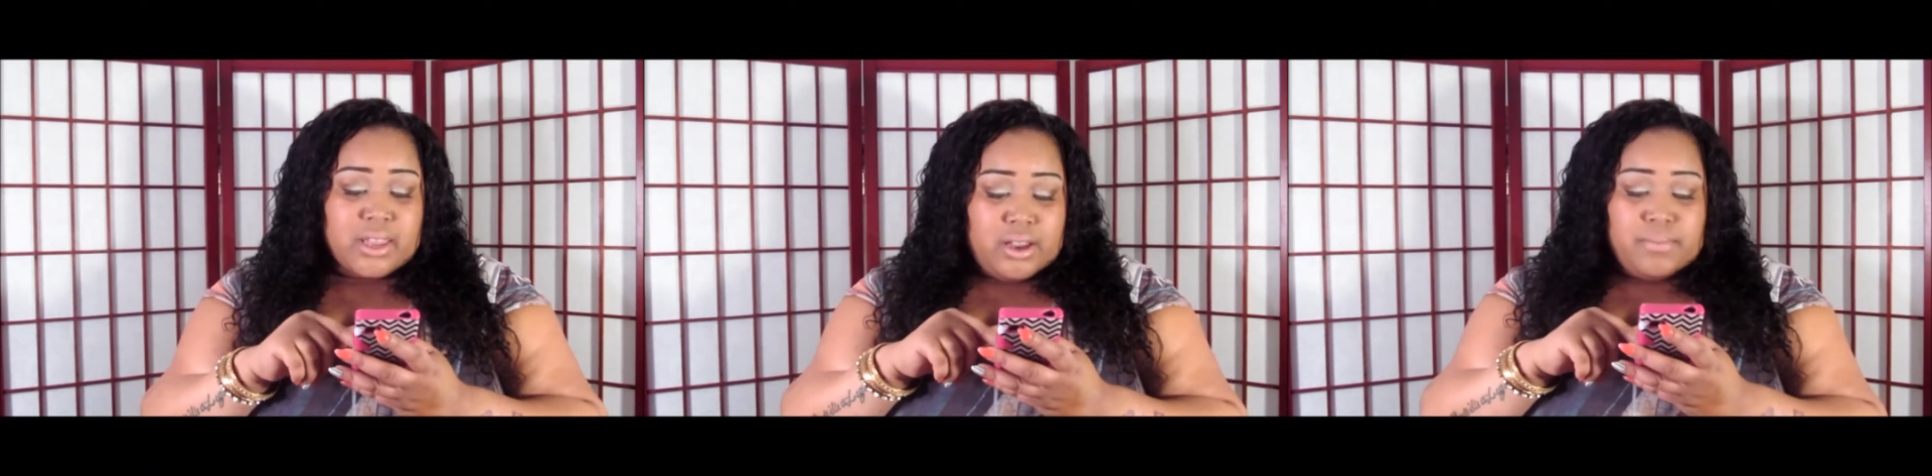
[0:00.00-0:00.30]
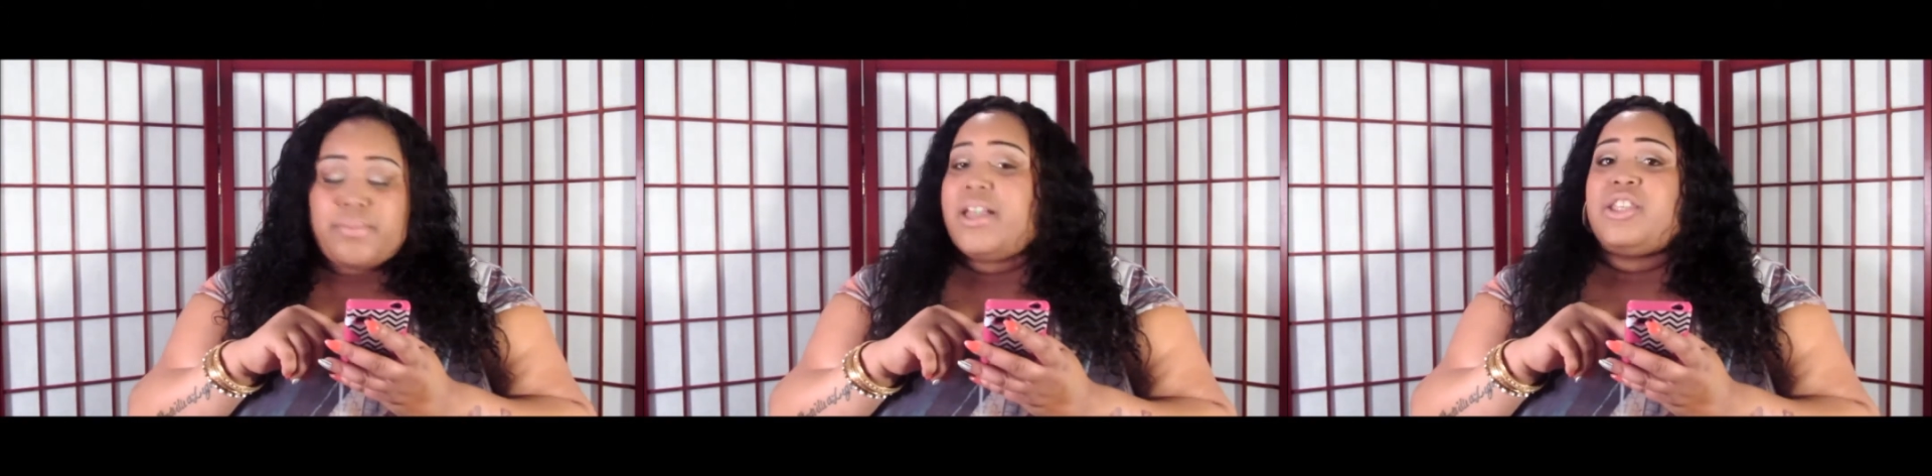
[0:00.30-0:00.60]
Um,
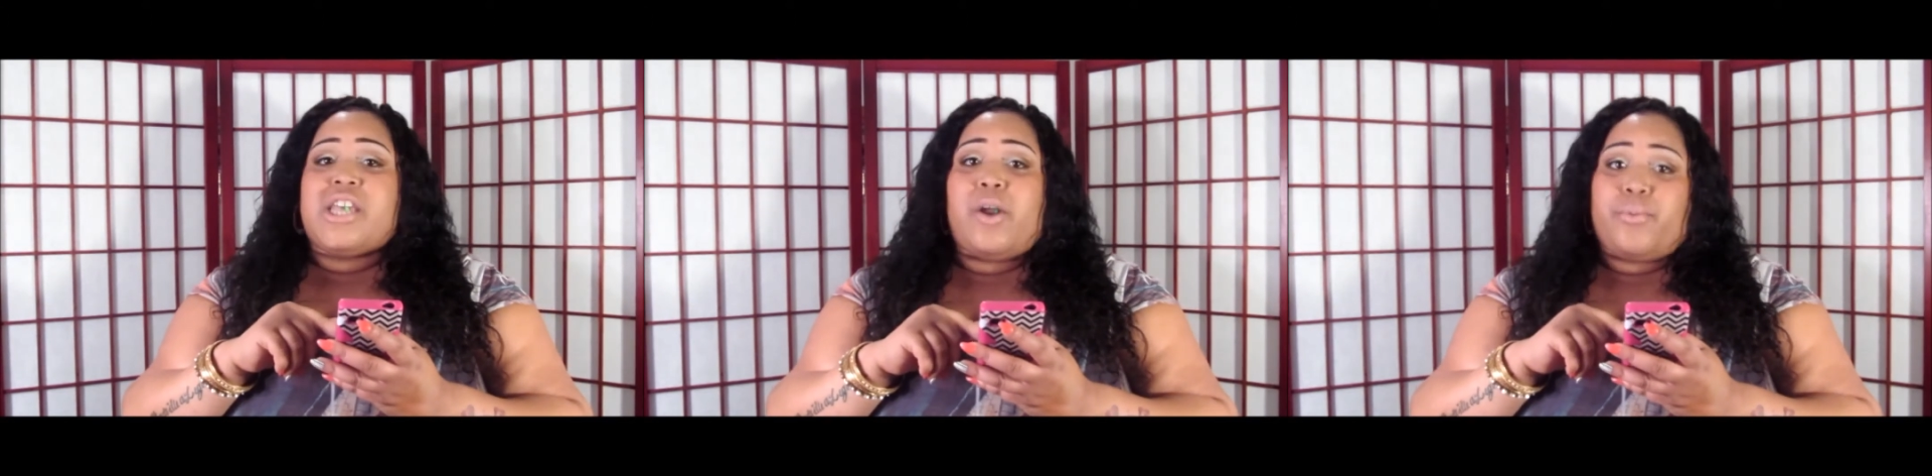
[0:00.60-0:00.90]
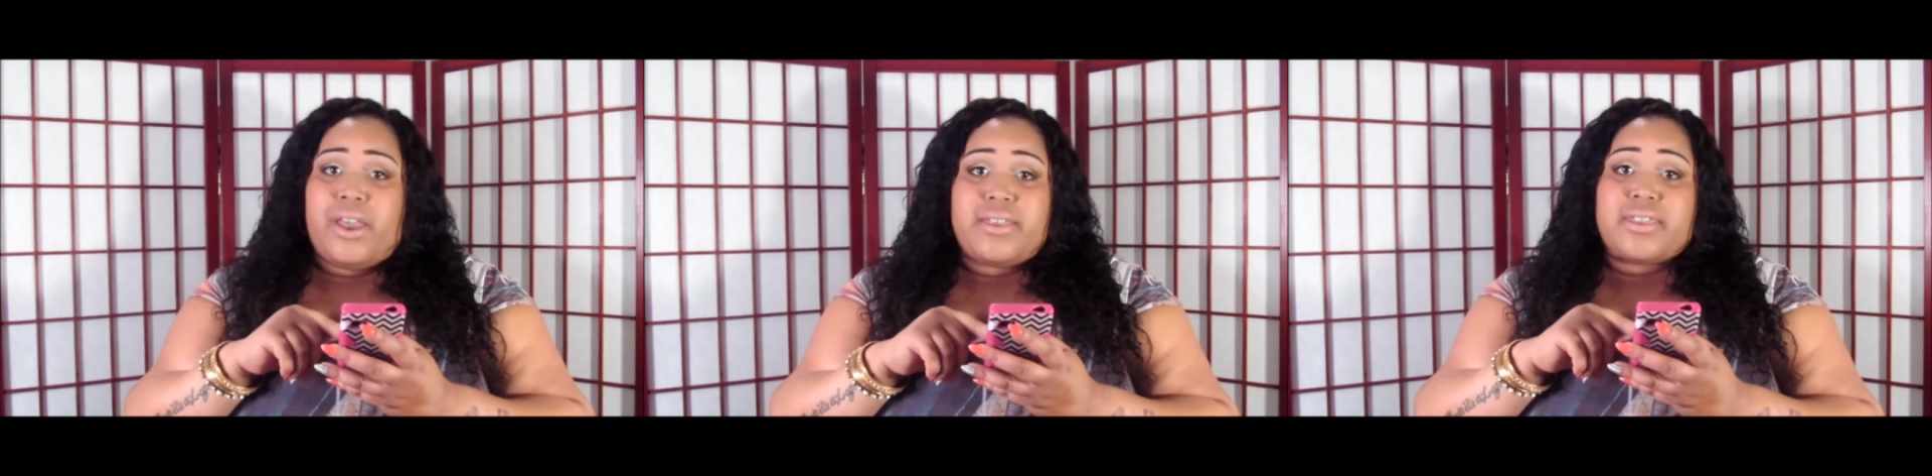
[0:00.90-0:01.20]
and
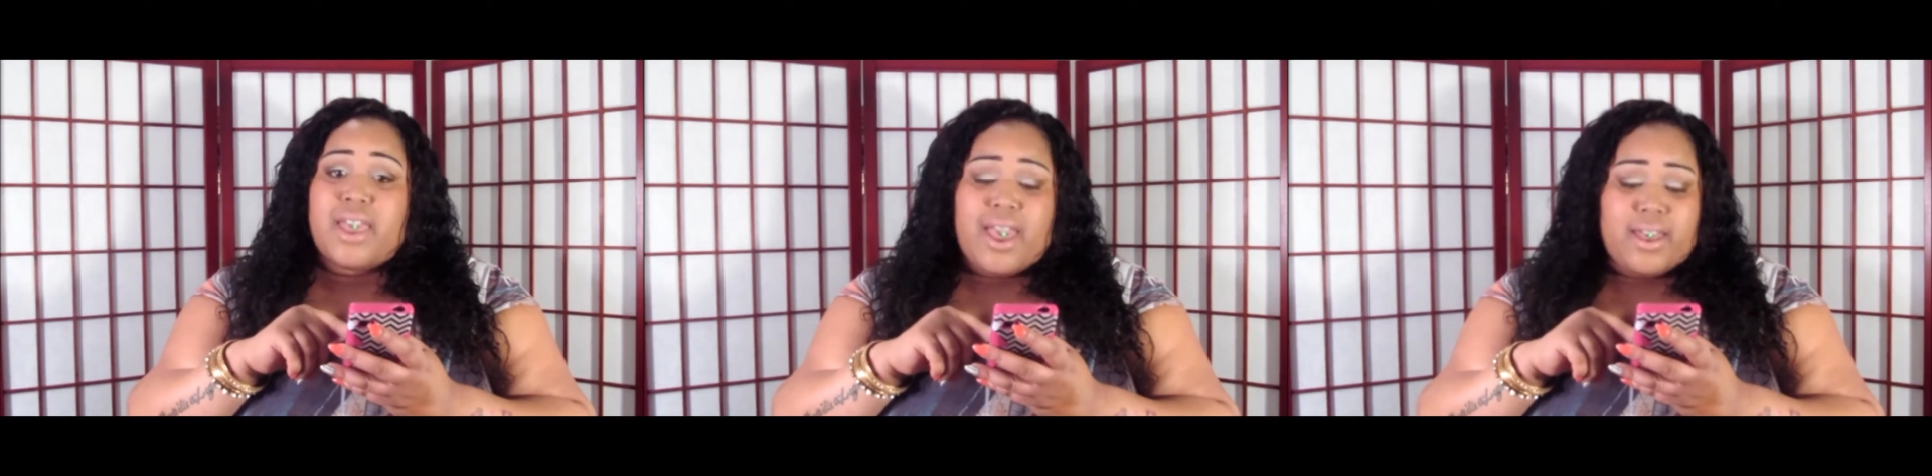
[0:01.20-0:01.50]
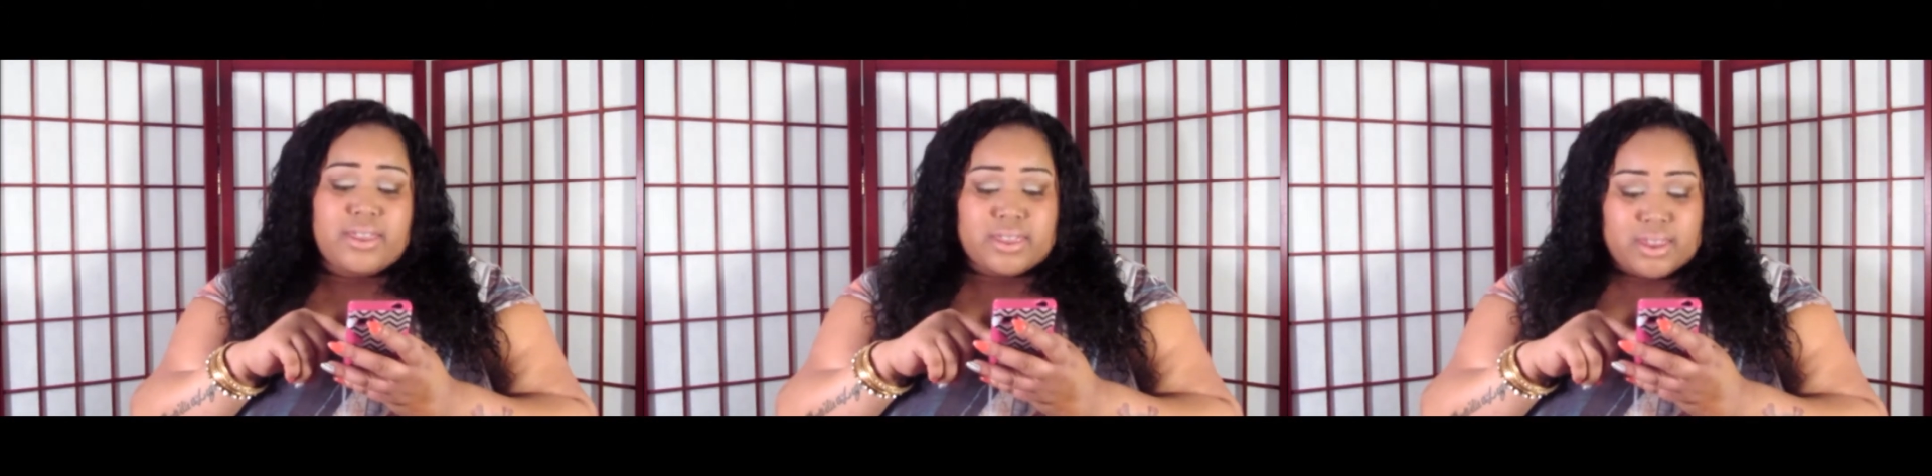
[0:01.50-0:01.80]
Tyrese. Yes.